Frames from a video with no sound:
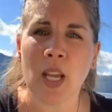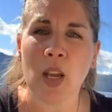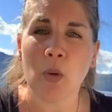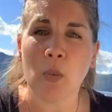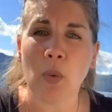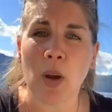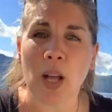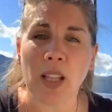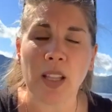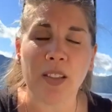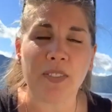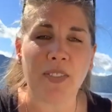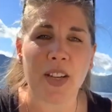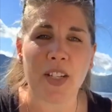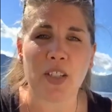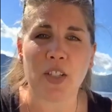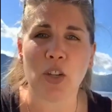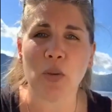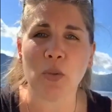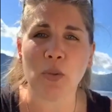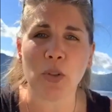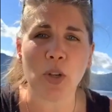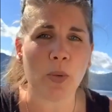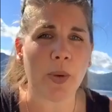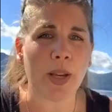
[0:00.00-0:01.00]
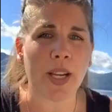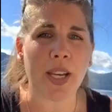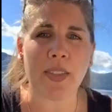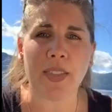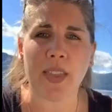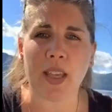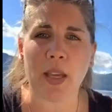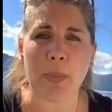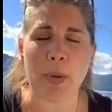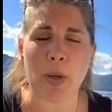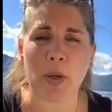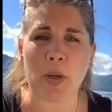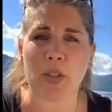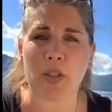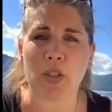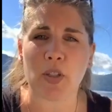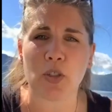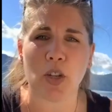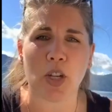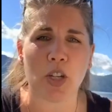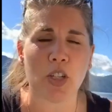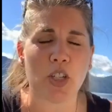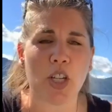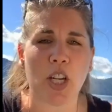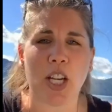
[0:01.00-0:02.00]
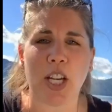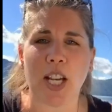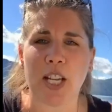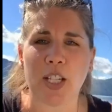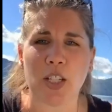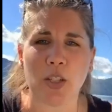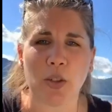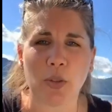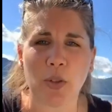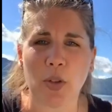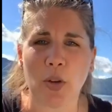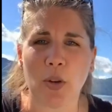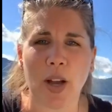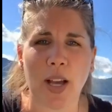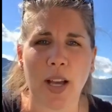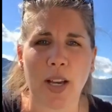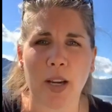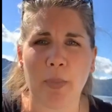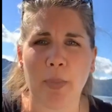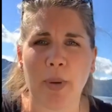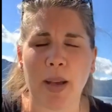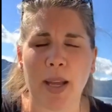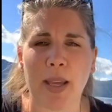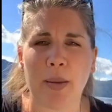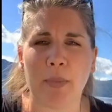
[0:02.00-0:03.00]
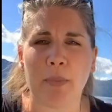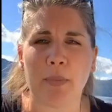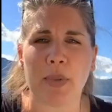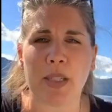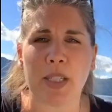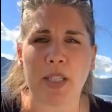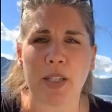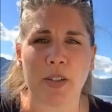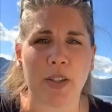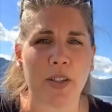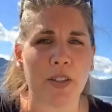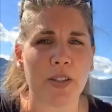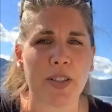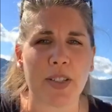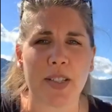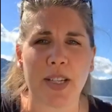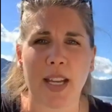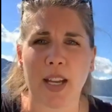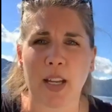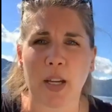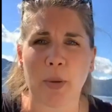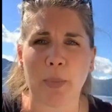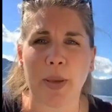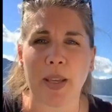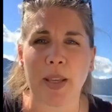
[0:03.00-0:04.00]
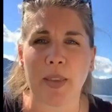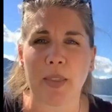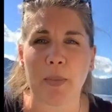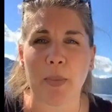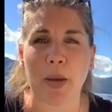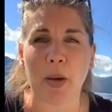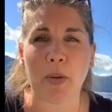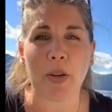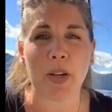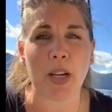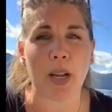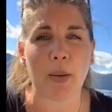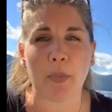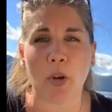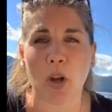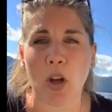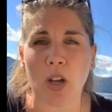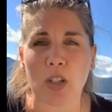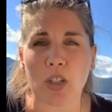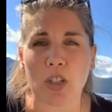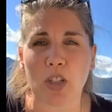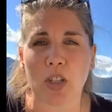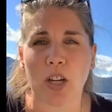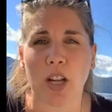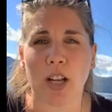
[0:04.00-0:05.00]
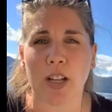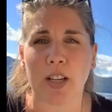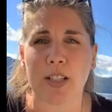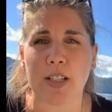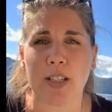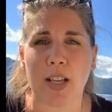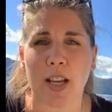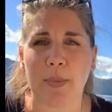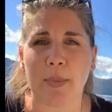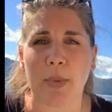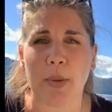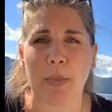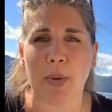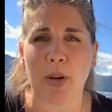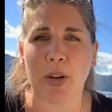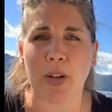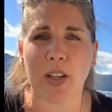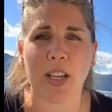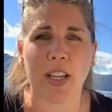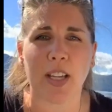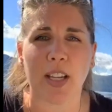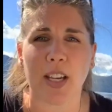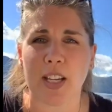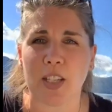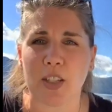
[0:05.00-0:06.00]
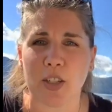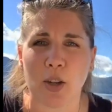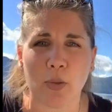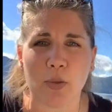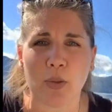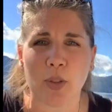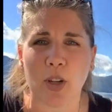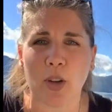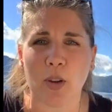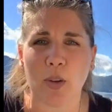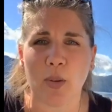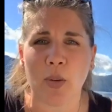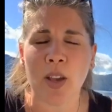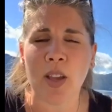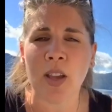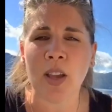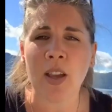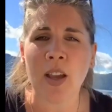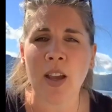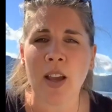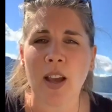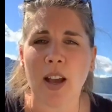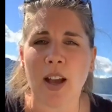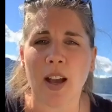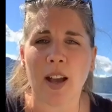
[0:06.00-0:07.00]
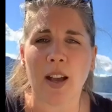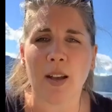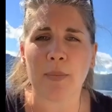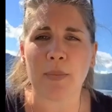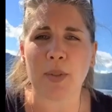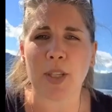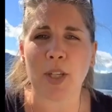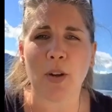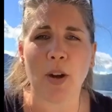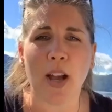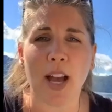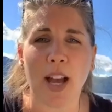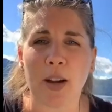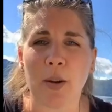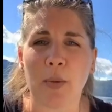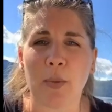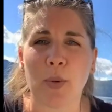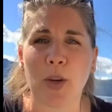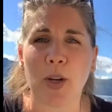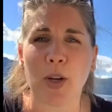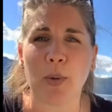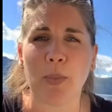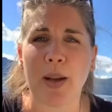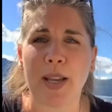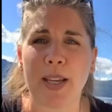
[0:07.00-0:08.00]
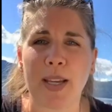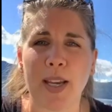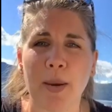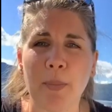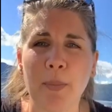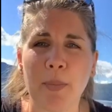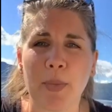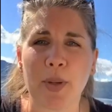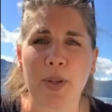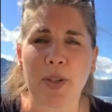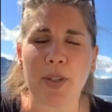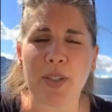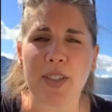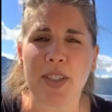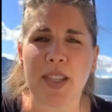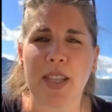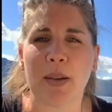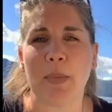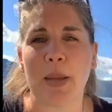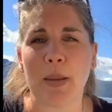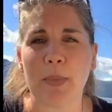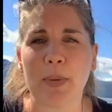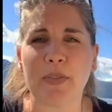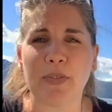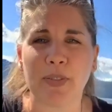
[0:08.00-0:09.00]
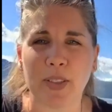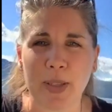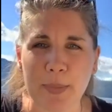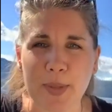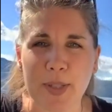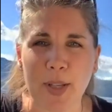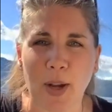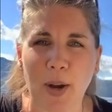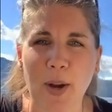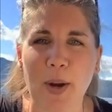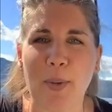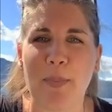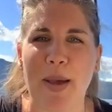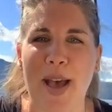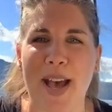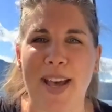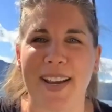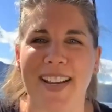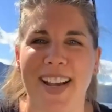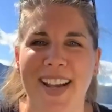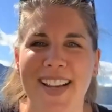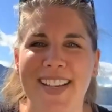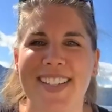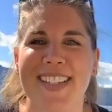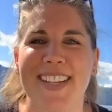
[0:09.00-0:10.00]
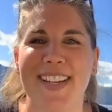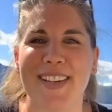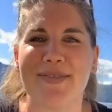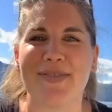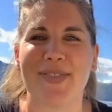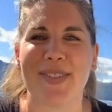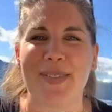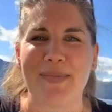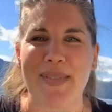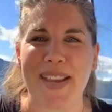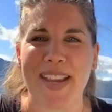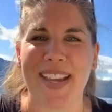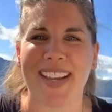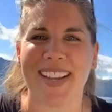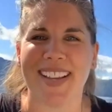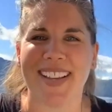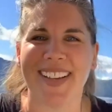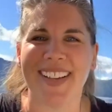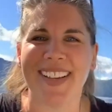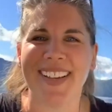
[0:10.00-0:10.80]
Well, if I don't know anything about construction and I don't know how to buy materials and how to pick them out, and I'm not sure how to time the market, and I don't know, how to work my numbers, then maybe flips are a bad idea for me.